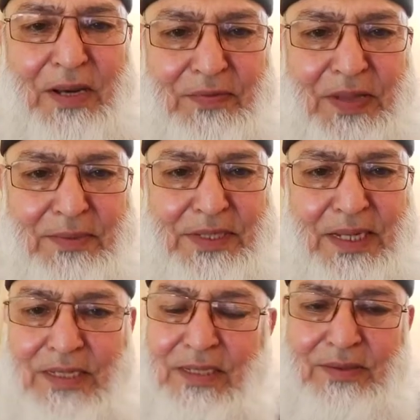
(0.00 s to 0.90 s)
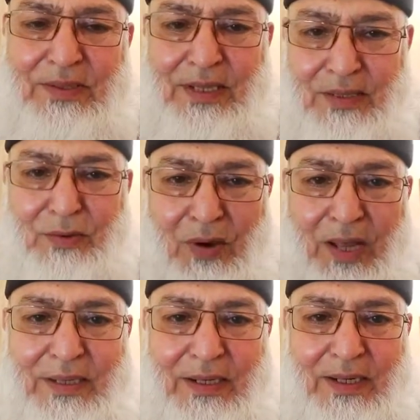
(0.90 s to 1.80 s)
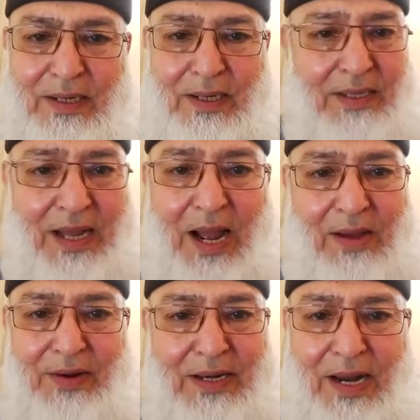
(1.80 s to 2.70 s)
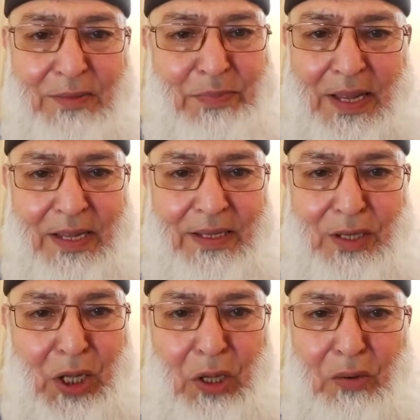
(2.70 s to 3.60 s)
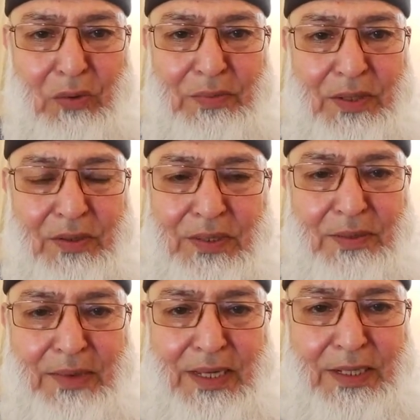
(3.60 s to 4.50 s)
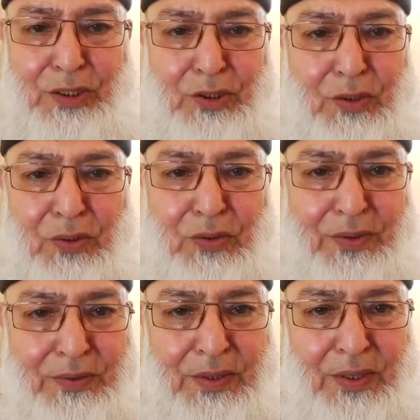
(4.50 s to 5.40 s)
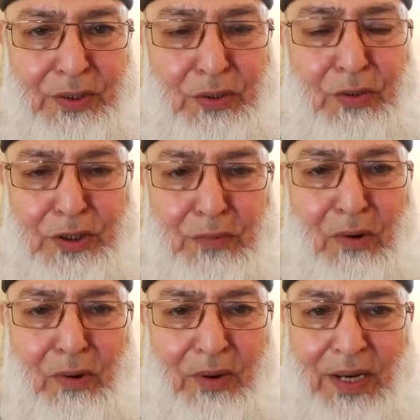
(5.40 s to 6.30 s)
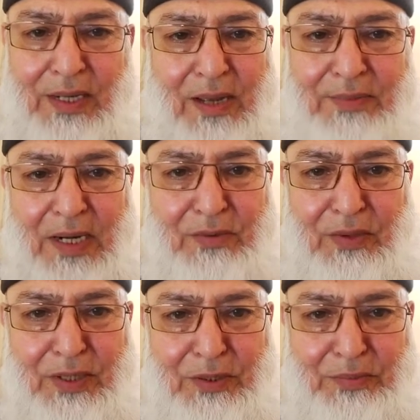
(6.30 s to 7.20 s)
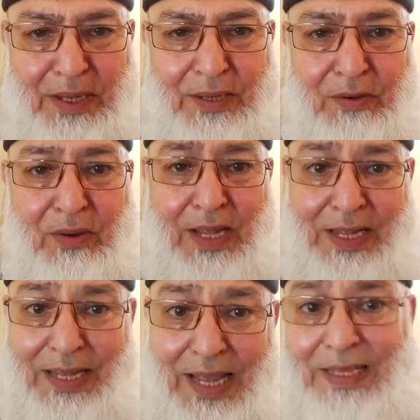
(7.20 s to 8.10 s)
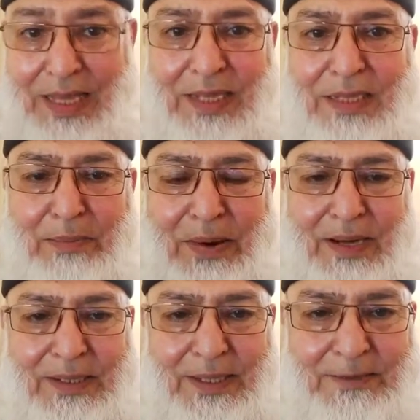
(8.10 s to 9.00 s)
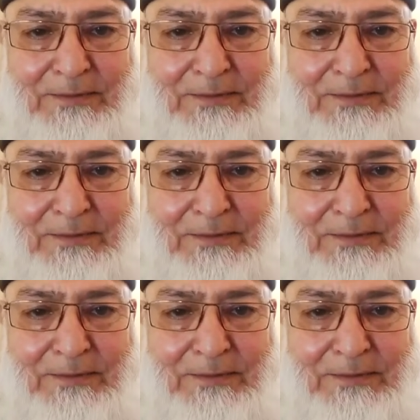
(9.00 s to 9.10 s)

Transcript: of them says to other that I will not pay you because the money is too small and I'm not going to pay you, can the other party